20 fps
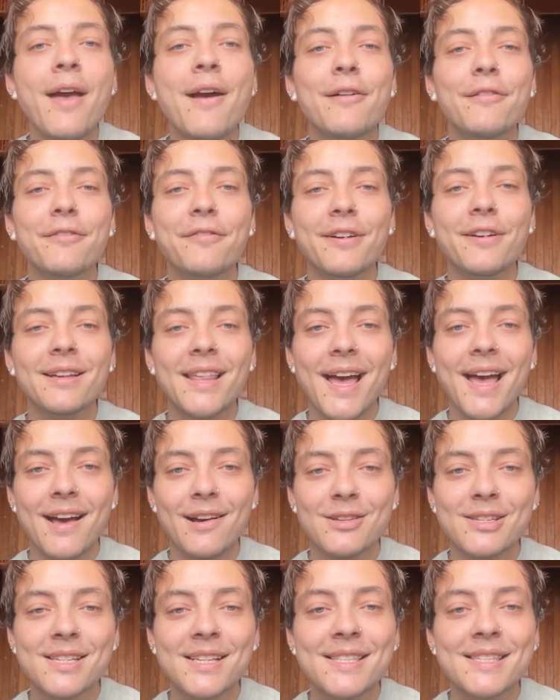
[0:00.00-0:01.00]
For the
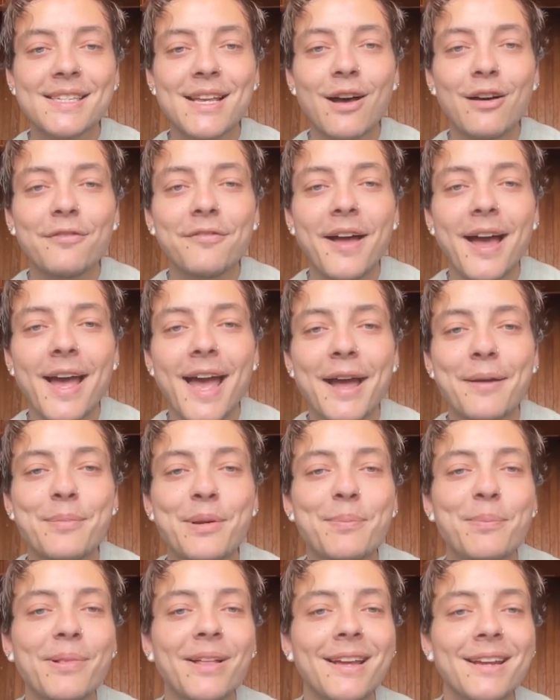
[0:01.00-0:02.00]
house itself, I had
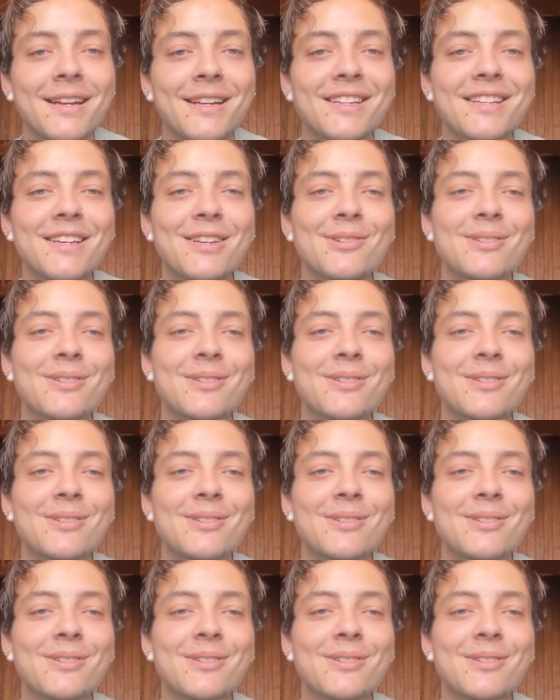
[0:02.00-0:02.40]
been planning to